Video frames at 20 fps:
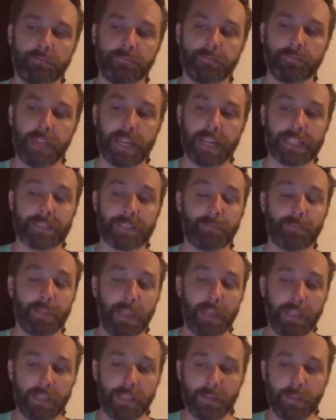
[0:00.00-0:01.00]

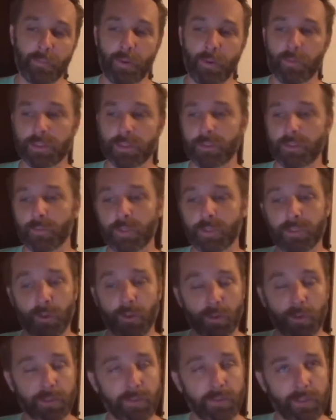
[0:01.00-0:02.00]
explaining what was the
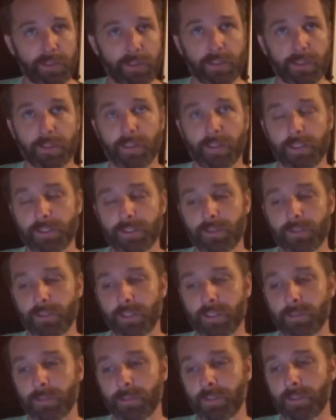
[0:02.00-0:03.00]
result of the survey to the
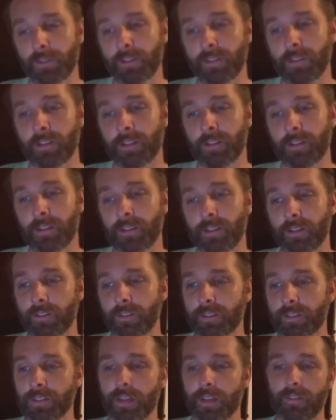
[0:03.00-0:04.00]
community,
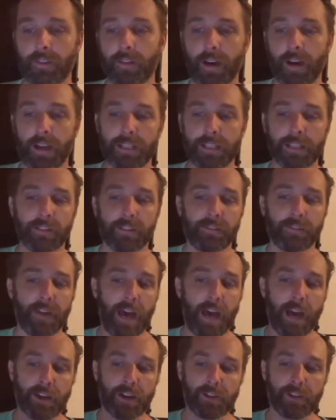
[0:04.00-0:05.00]
this kind of idea of
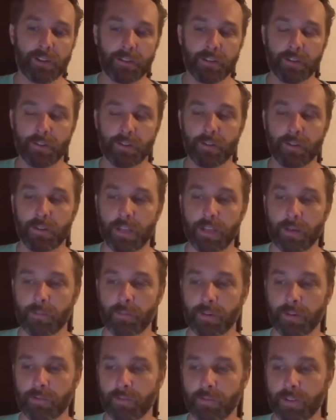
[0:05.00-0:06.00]
action or
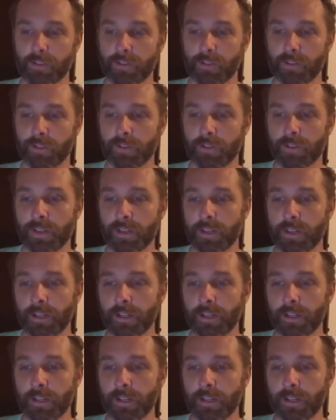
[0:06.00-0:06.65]
collaborative research.